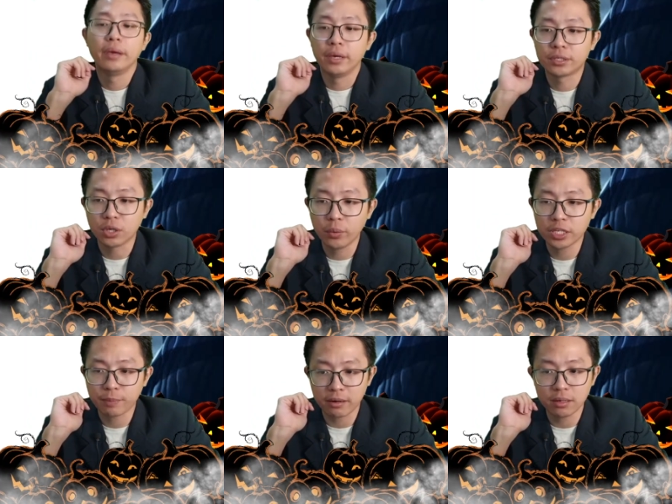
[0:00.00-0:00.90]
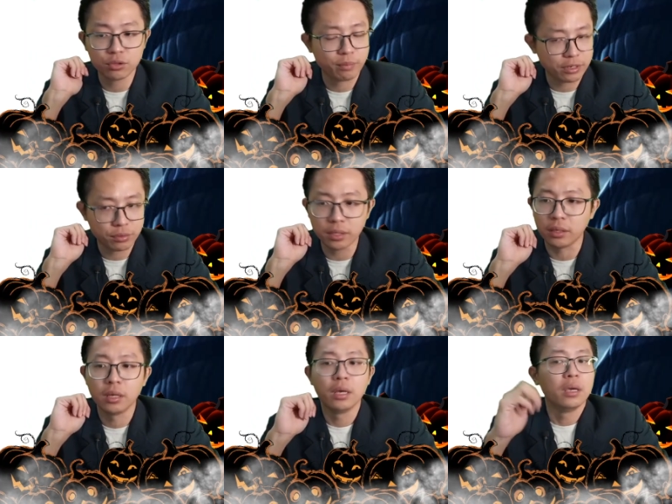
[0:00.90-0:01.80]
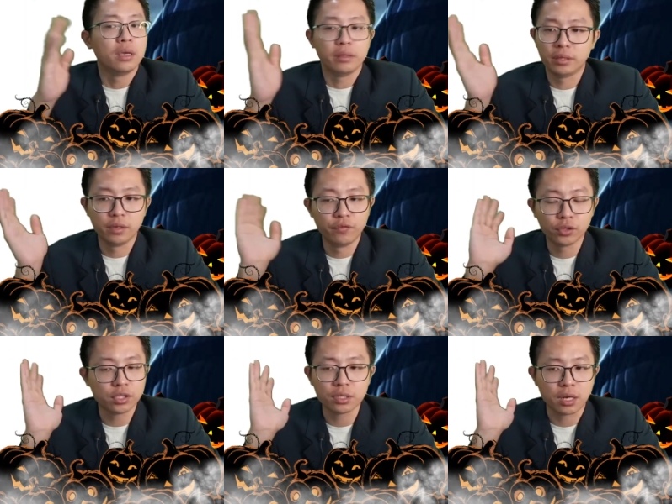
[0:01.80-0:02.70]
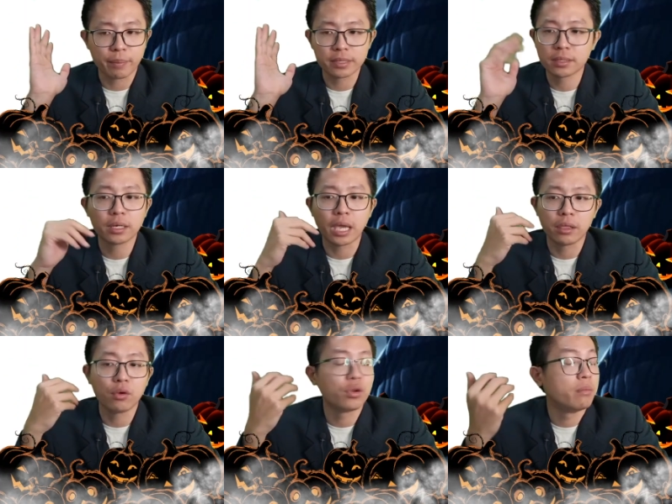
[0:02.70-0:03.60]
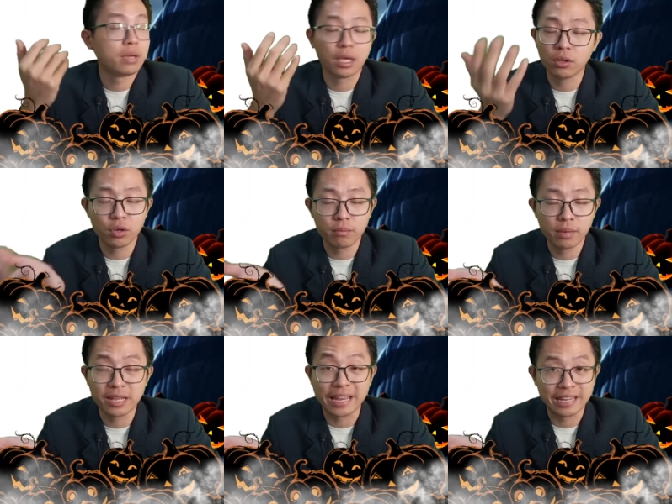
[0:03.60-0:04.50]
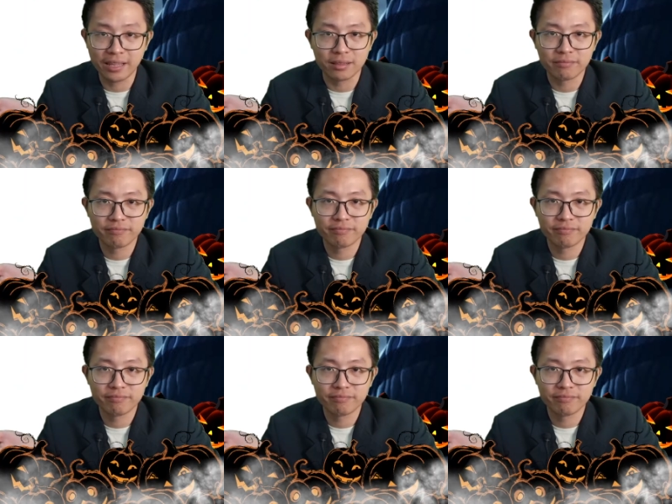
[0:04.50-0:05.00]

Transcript: It's always parallel to battery. The voltage of capacitor cannot remain at 8.